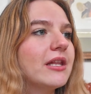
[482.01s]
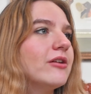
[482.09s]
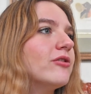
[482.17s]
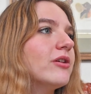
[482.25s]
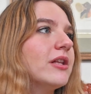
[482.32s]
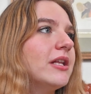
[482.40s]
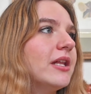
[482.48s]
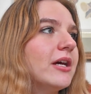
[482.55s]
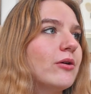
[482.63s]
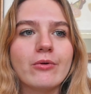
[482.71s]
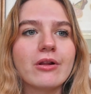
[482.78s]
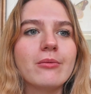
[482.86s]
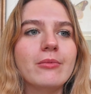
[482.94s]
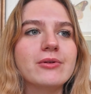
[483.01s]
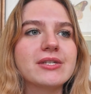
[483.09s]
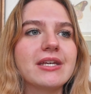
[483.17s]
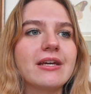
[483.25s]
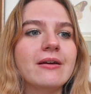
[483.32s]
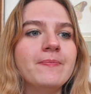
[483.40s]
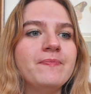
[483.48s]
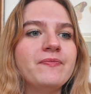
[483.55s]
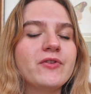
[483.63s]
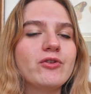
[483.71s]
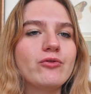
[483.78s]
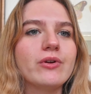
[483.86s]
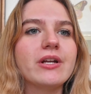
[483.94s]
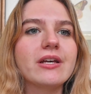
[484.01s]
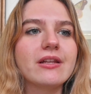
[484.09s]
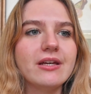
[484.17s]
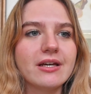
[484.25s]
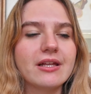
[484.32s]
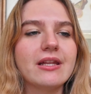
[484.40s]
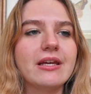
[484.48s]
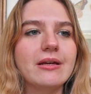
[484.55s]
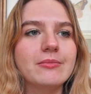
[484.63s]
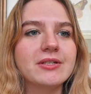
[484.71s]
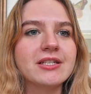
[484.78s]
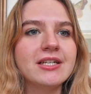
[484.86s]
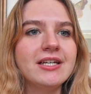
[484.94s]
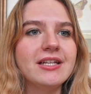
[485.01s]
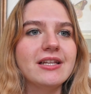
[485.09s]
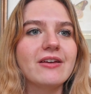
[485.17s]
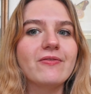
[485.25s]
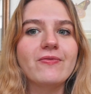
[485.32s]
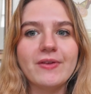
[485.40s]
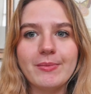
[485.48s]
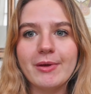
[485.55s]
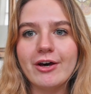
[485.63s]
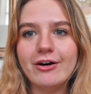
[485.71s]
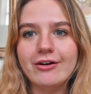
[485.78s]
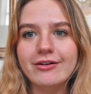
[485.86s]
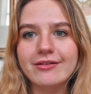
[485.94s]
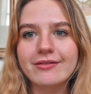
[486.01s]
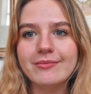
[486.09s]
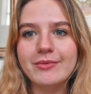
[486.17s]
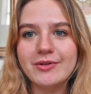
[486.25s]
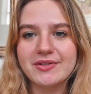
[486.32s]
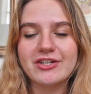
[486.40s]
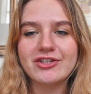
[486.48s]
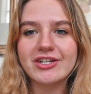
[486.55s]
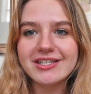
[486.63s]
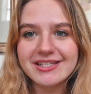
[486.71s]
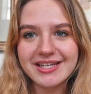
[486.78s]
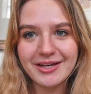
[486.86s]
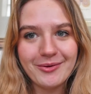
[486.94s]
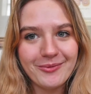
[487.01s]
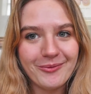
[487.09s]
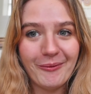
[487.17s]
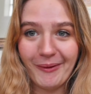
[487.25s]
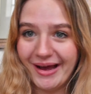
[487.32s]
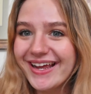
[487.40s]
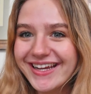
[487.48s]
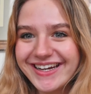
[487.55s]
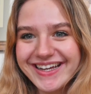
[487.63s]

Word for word: literally, like, one of the most, like, critically acclaimed, like, female musicians, like, what?